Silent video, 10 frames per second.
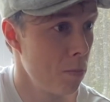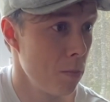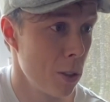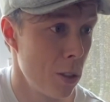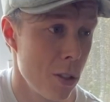
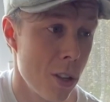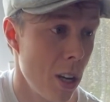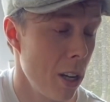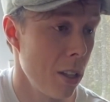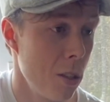learn the
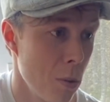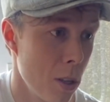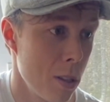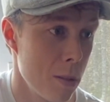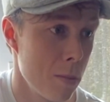song and you want
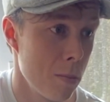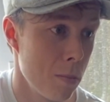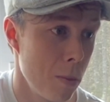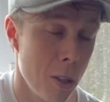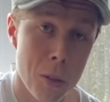to,
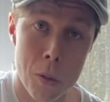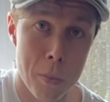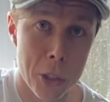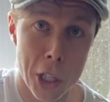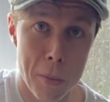you know, don't
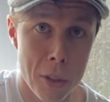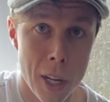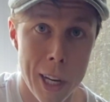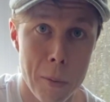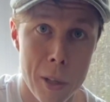be shy about
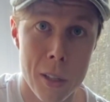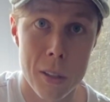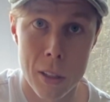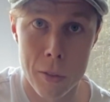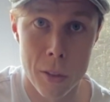tagging me in
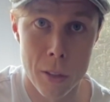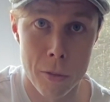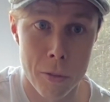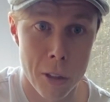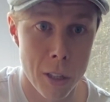it.
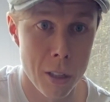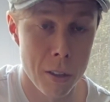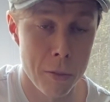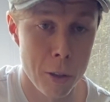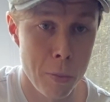
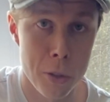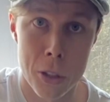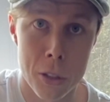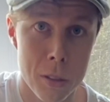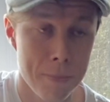If you're a
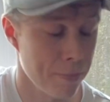musician,